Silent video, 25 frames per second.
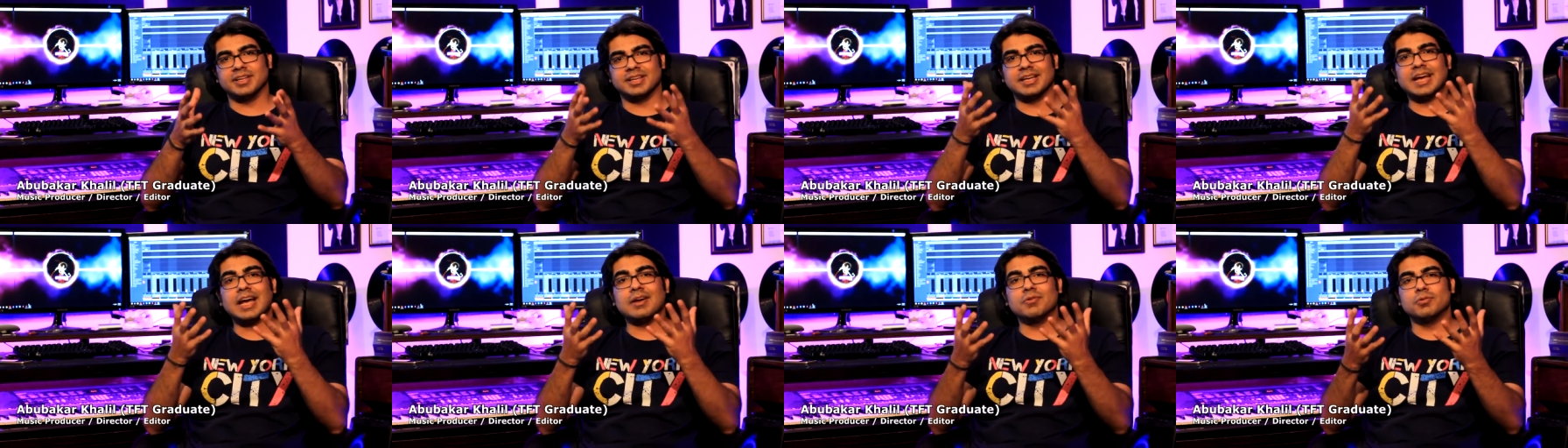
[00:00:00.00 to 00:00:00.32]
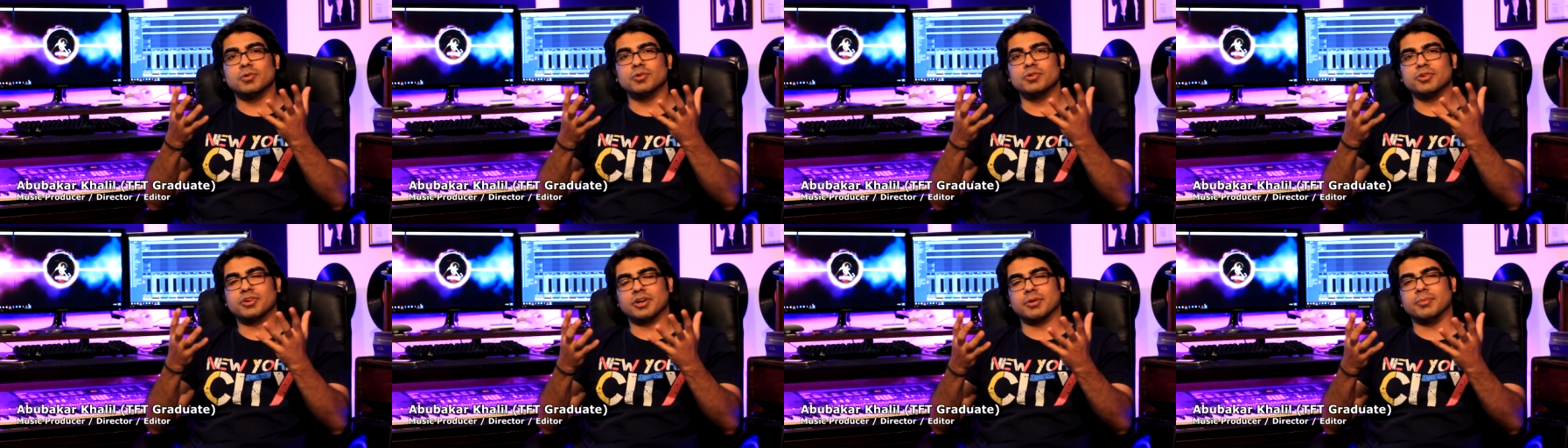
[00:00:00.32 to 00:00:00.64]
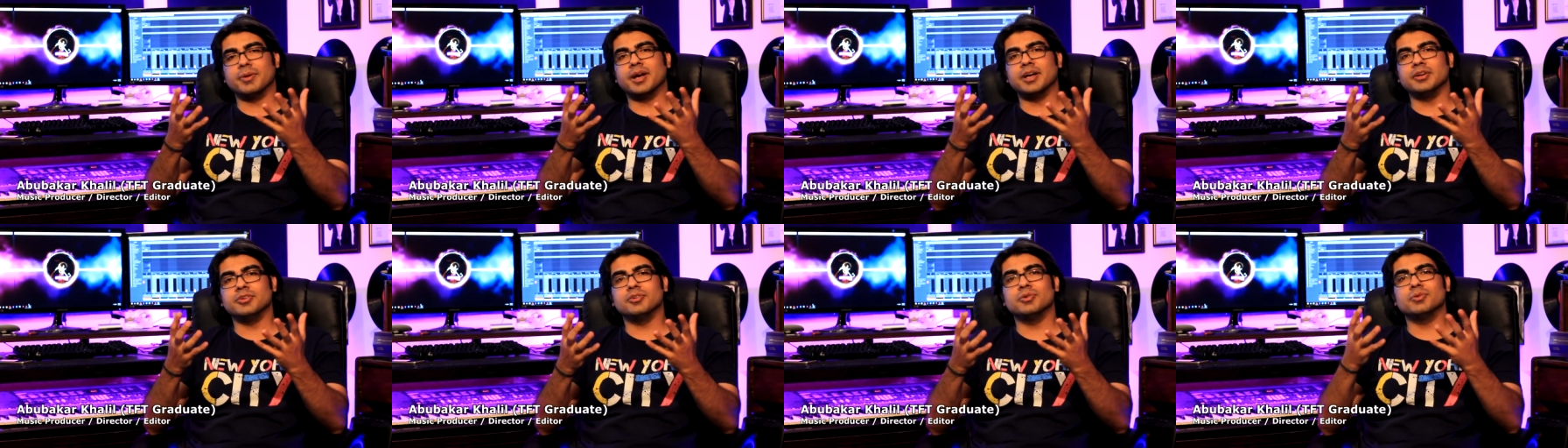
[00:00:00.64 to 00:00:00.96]
then I would
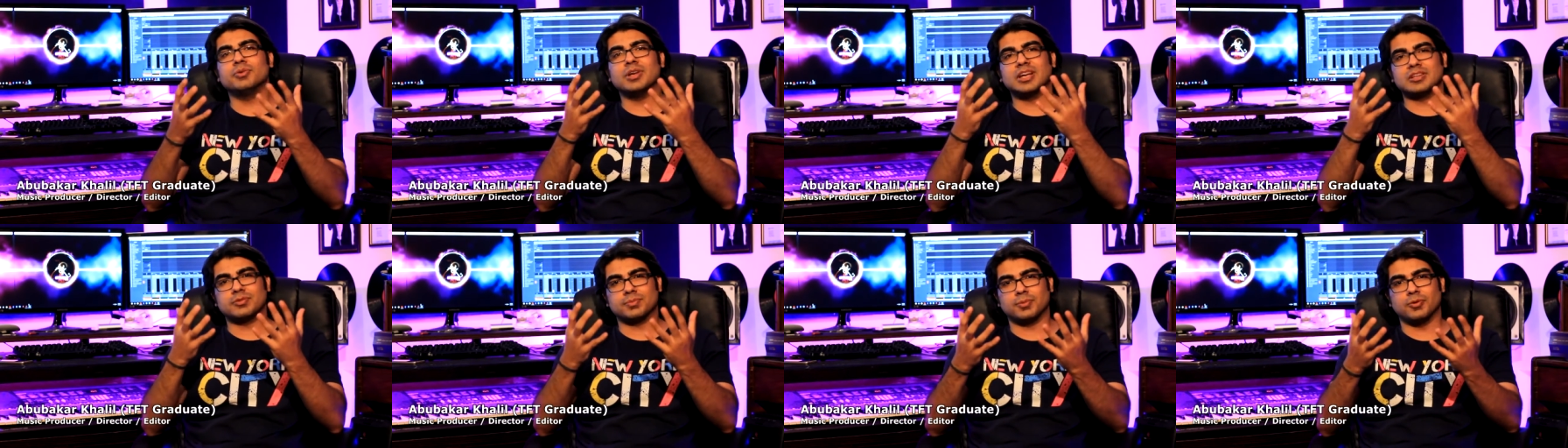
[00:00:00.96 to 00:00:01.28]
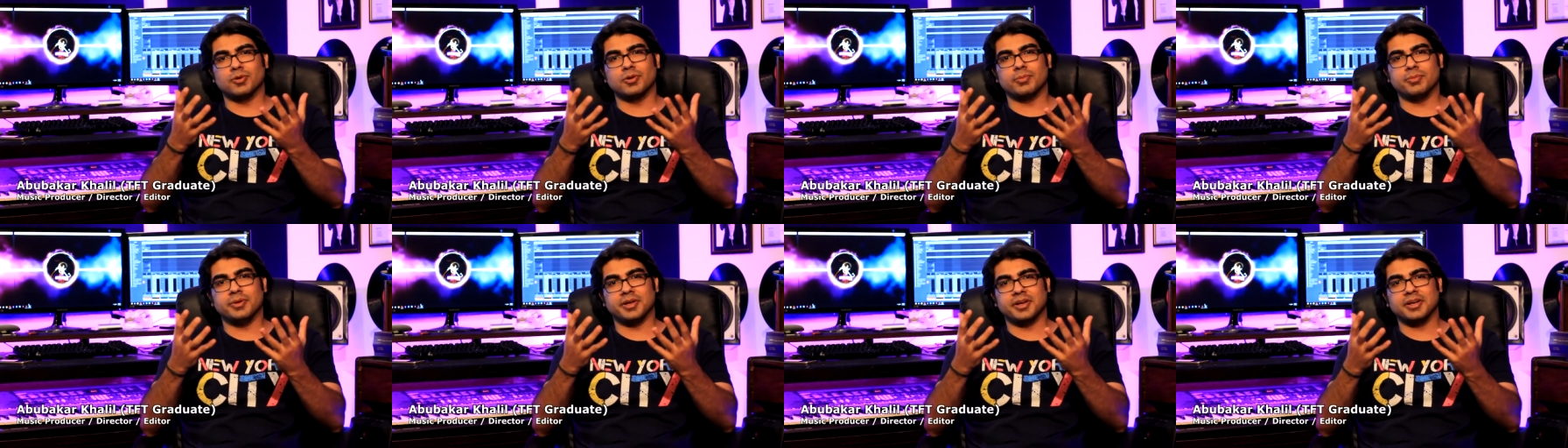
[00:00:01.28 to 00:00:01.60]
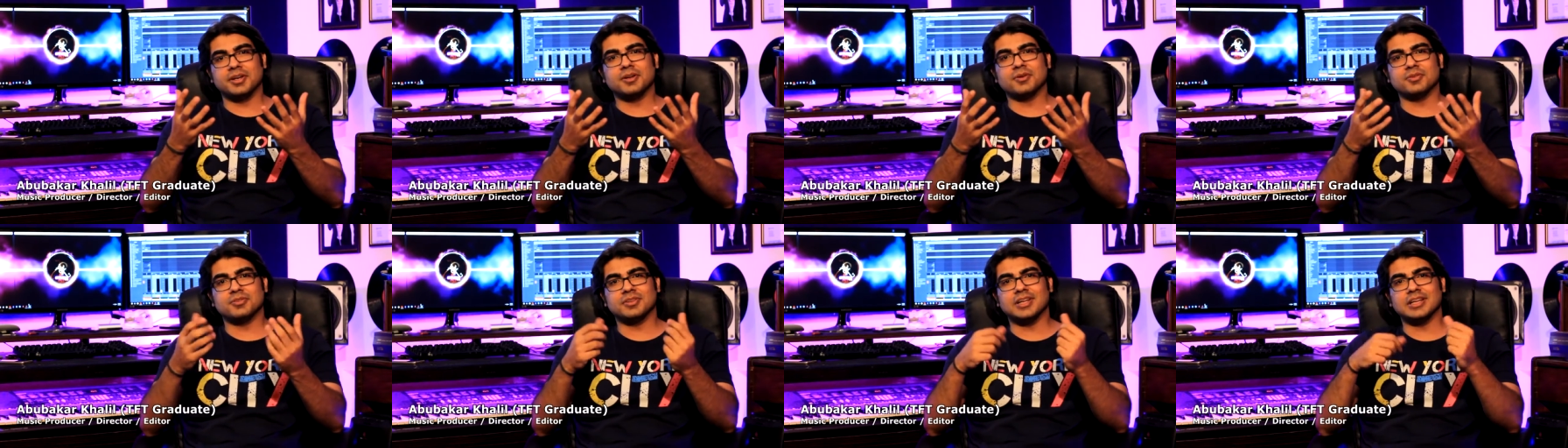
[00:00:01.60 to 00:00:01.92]
recommend you to explore
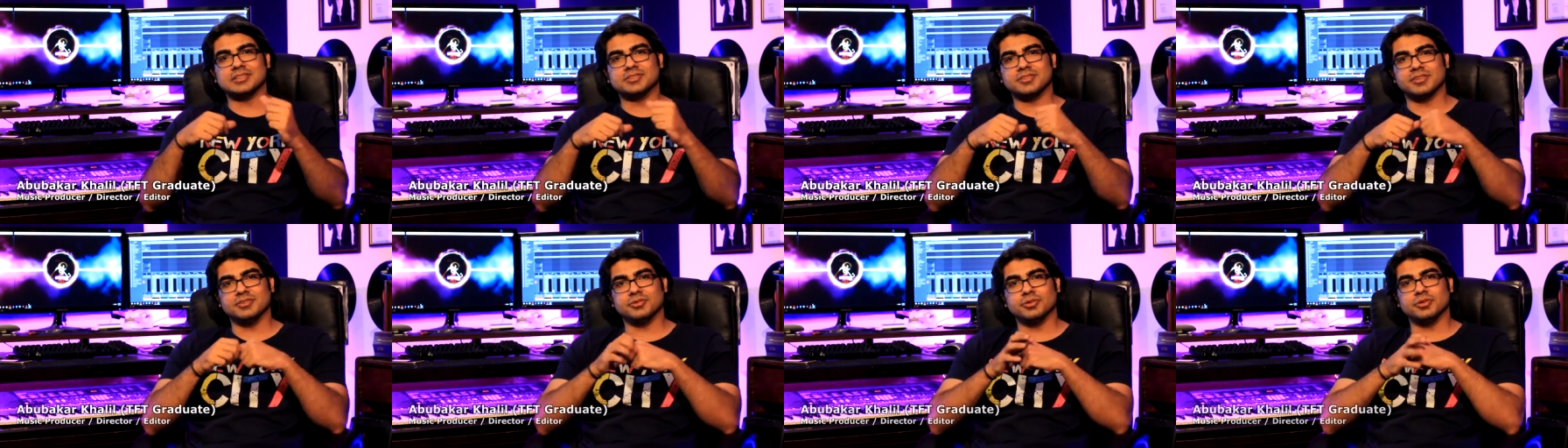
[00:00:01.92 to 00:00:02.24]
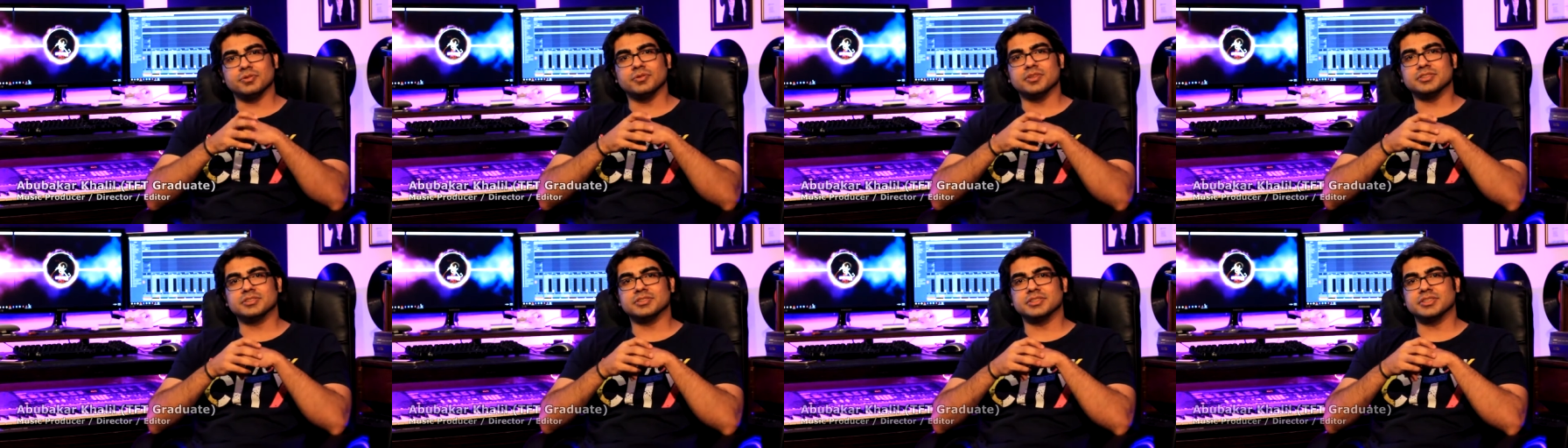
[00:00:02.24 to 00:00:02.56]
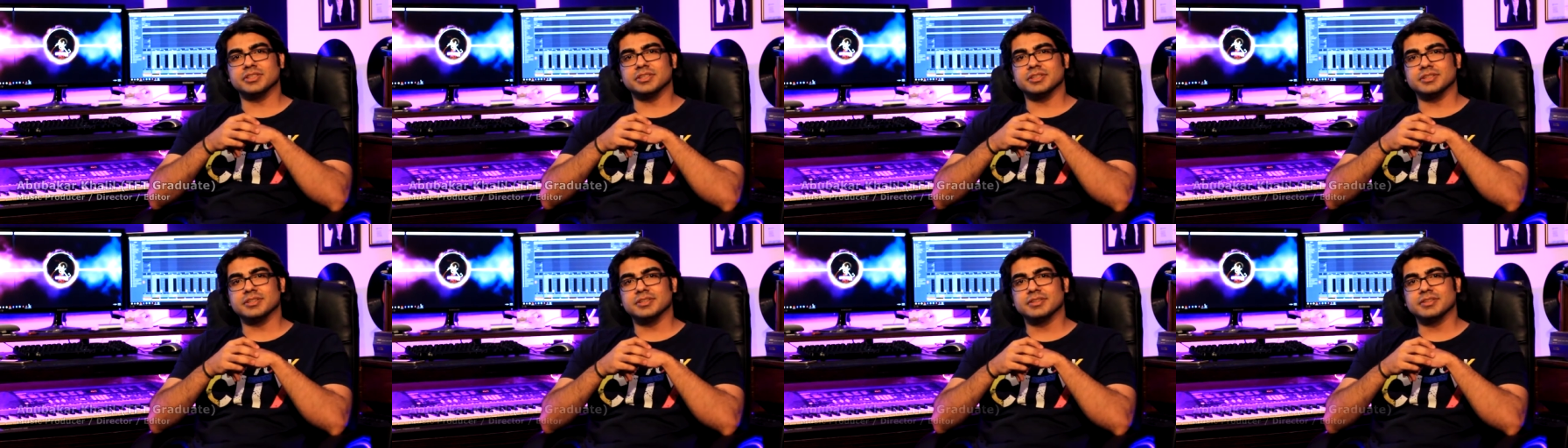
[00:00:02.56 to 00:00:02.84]
Beaconhouse National University.